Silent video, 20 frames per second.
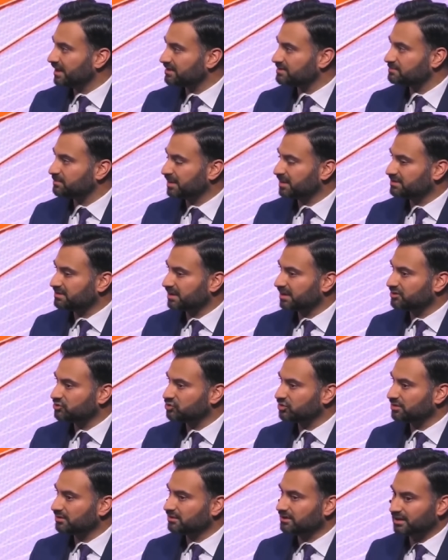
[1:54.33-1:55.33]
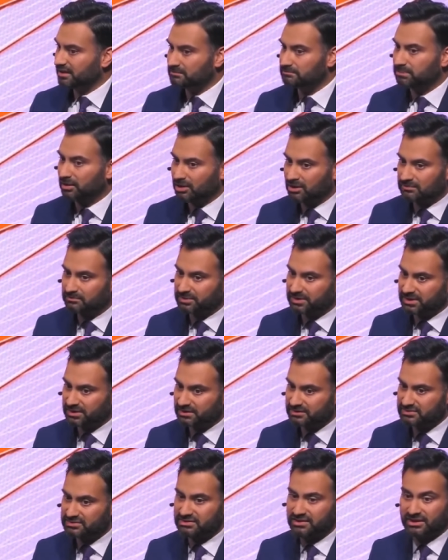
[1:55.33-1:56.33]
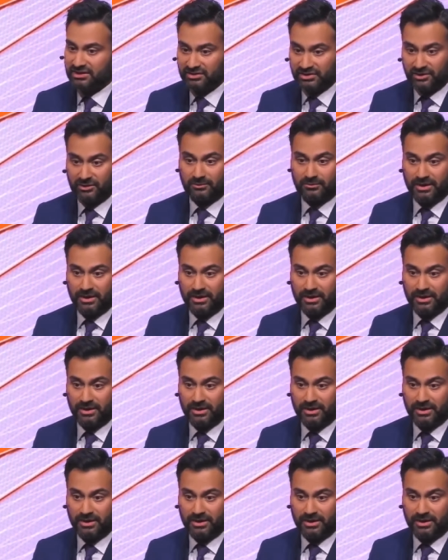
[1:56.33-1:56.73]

expectation, in part because their